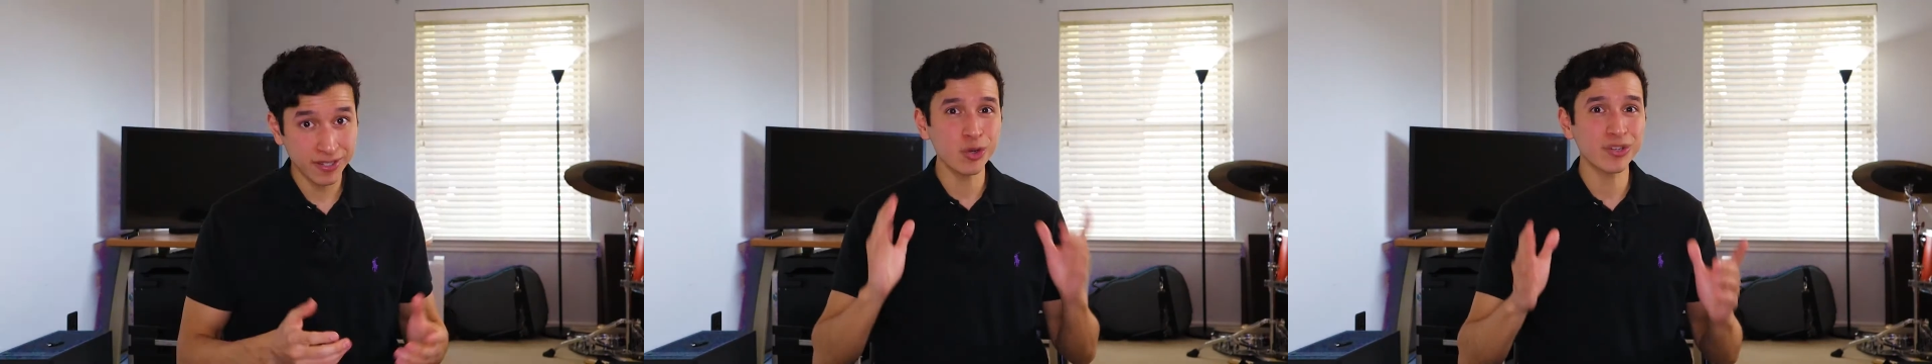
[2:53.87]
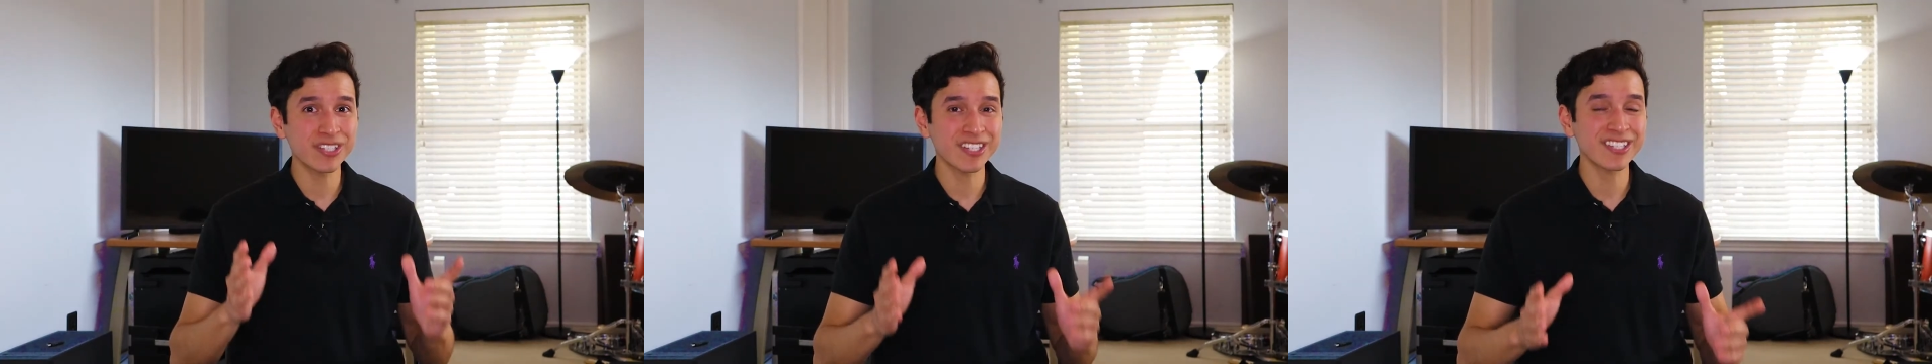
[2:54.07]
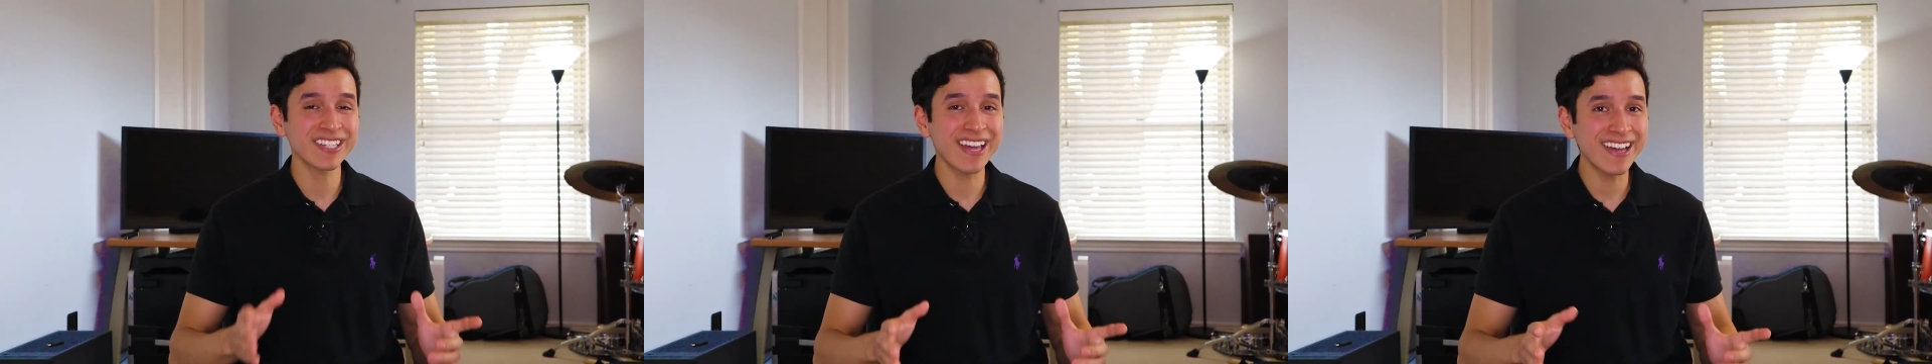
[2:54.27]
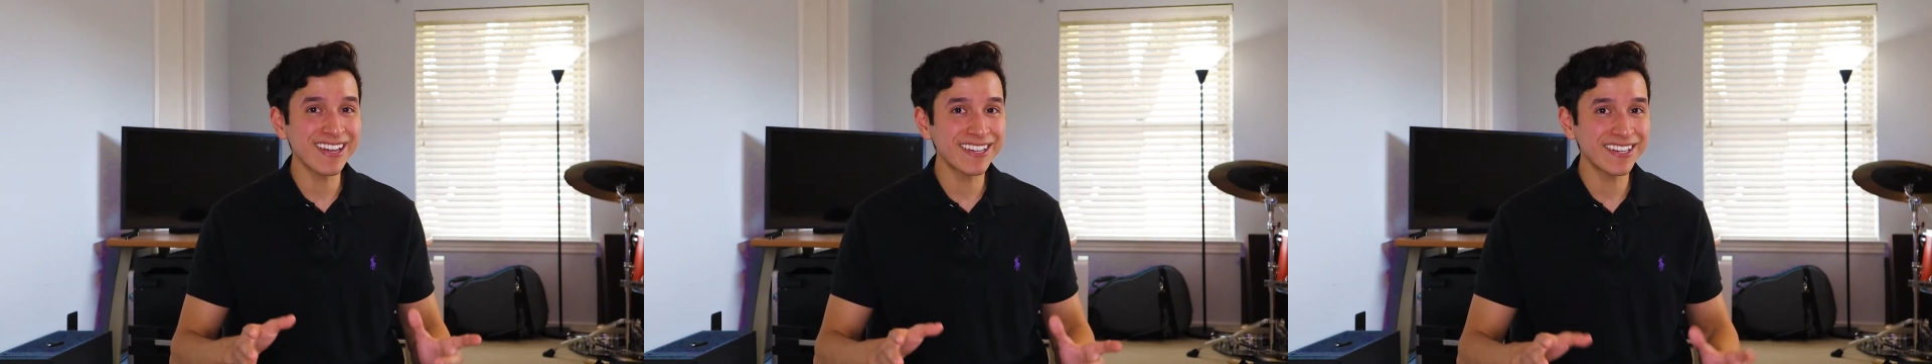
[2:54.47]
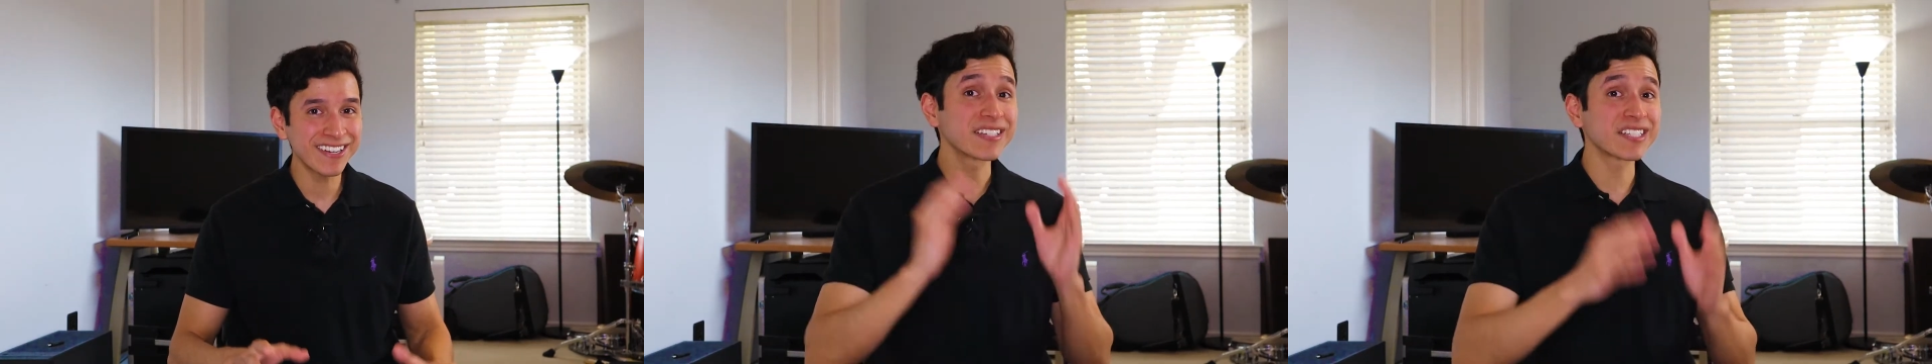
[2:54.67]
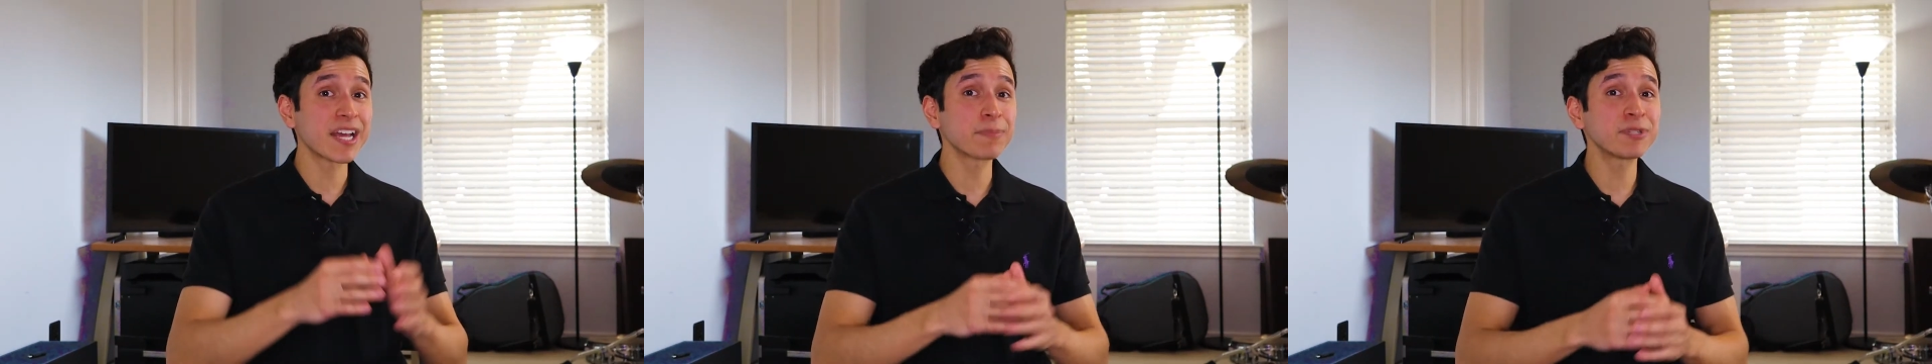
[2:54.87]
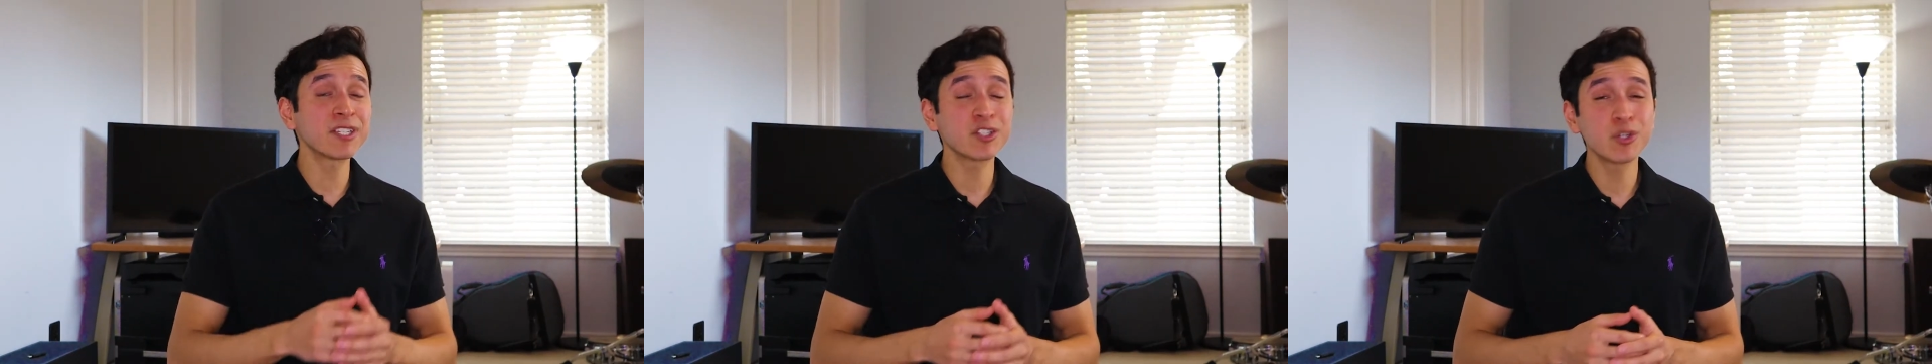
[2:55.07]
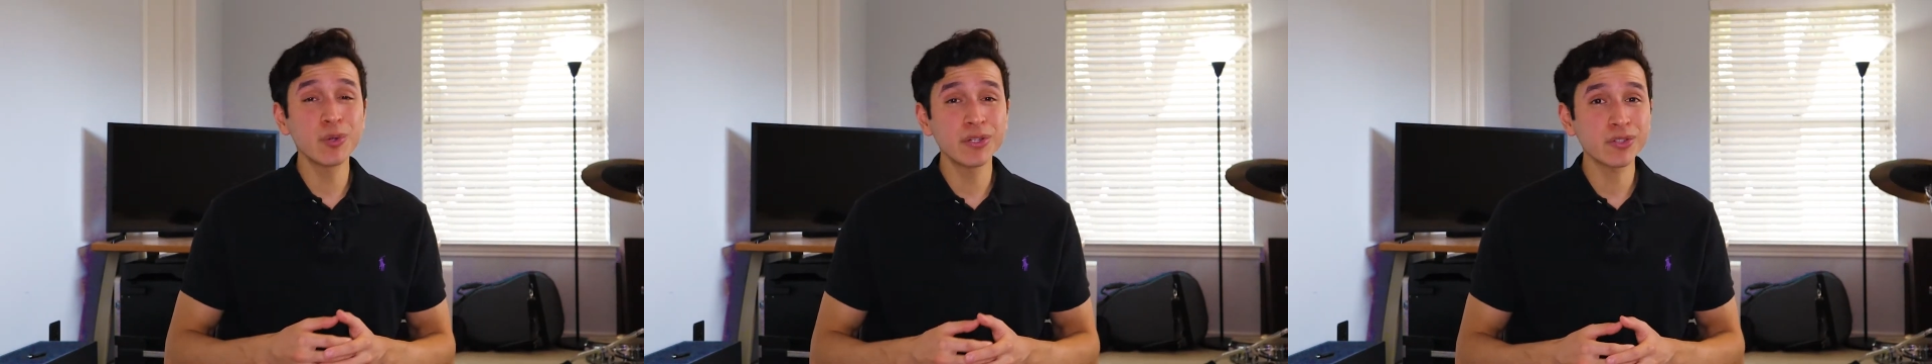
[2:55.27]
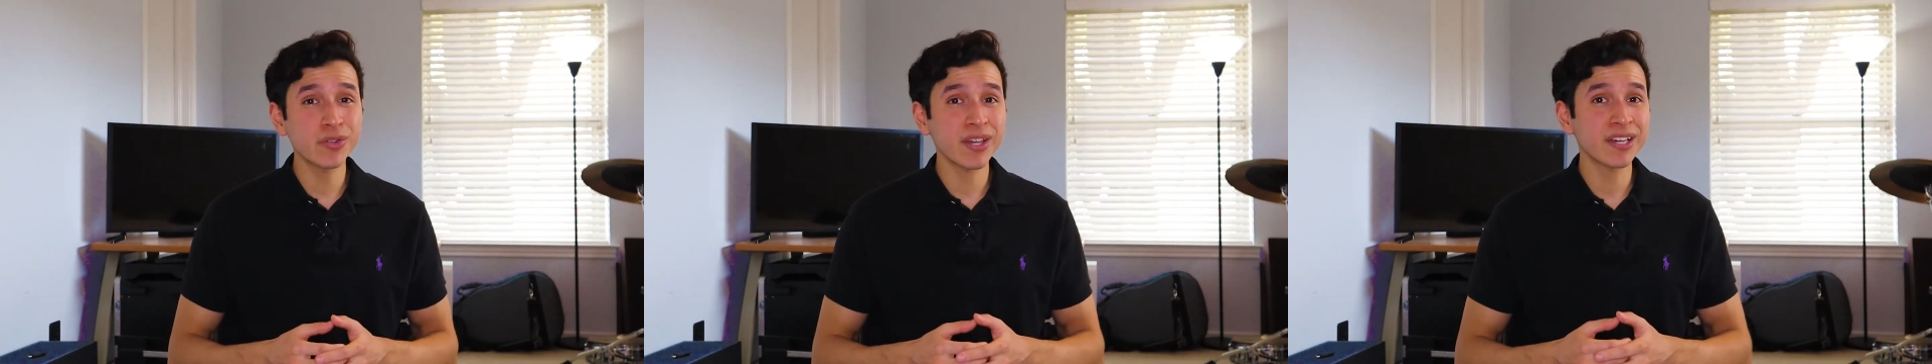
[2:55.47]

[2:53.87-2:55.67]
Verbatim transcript: Jokes aside, accepting two hundred